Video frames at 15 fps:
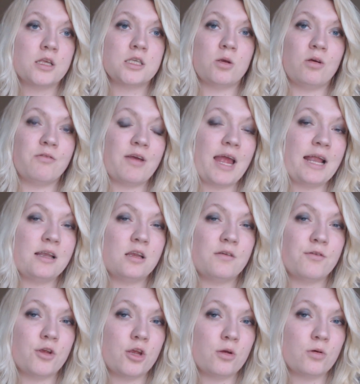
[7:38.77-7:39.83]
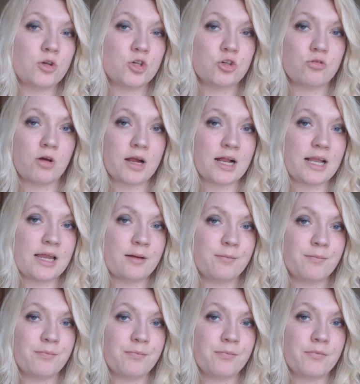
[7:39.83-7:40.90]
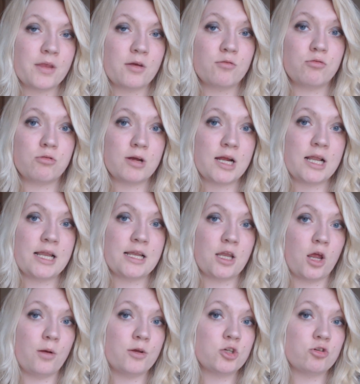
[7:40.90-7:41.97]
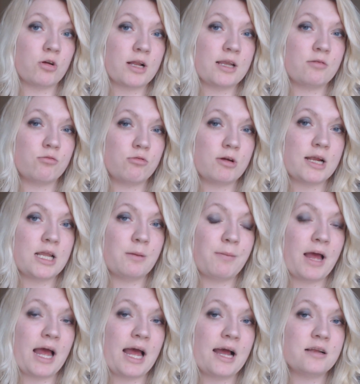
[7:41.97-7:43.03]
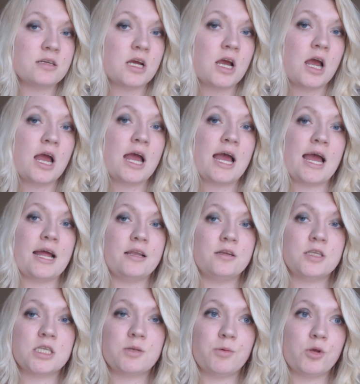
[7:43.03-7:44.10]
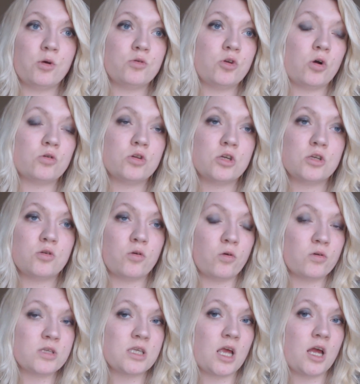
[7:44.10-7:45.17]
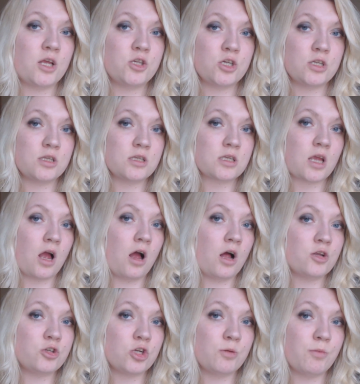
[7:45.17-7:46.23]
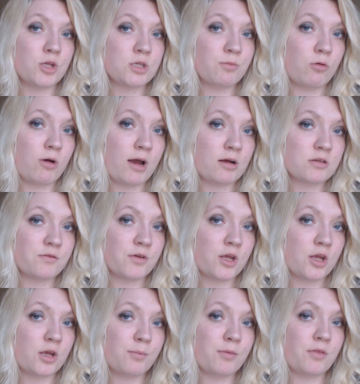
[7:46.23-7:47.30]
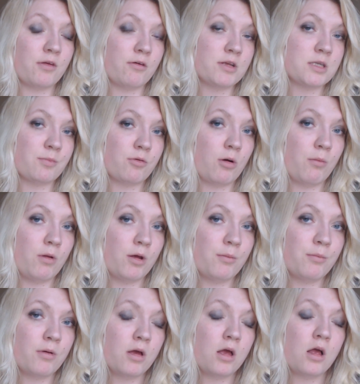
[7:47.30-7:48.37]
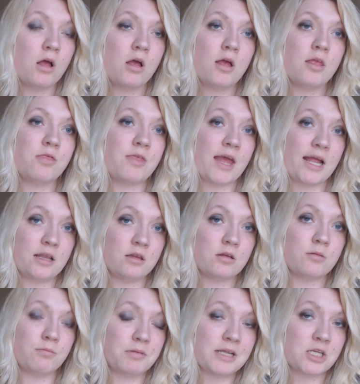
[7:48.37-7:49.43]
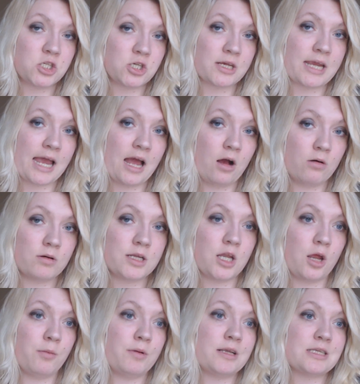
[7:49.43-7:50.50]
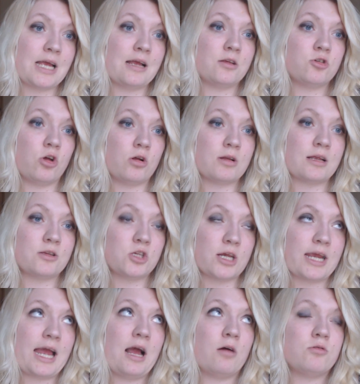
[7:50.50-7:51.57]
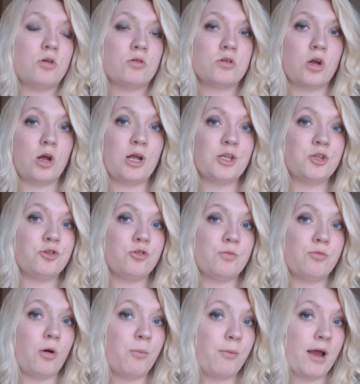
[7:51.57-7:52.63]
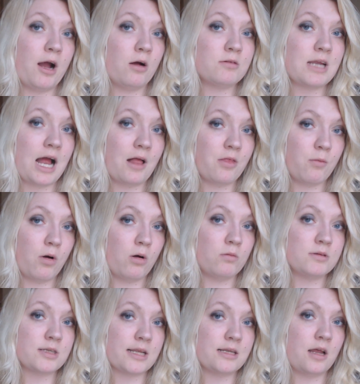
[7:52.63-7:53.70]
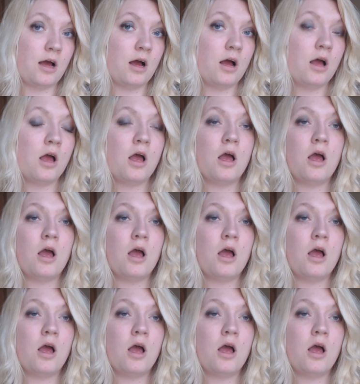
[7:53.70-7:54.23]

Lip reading: So if any of you are struggling really bad, and some of your doctors or your surgeons can't do much more else for you, but there is a problem, then please check out Dr. Andrew Broadbelt at the Walton Centre.